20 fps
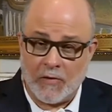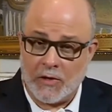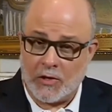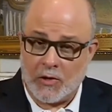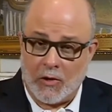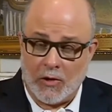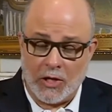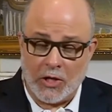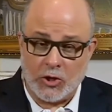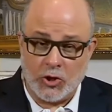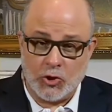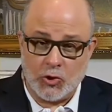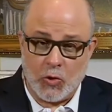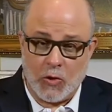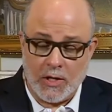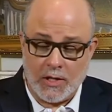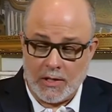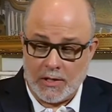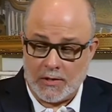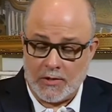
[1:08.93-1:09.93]
We call it
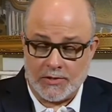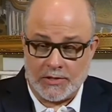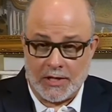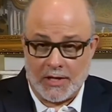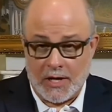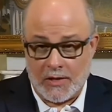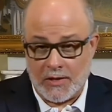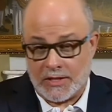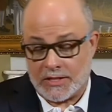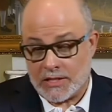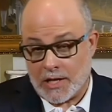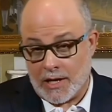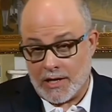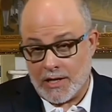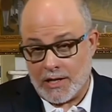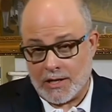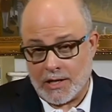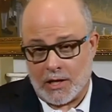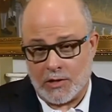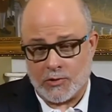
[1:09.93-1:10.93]
Jordan. There's another
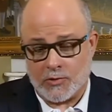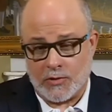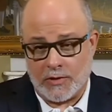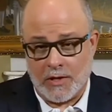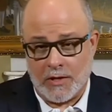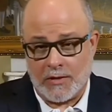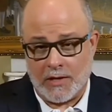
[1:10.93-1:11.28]
tiny country there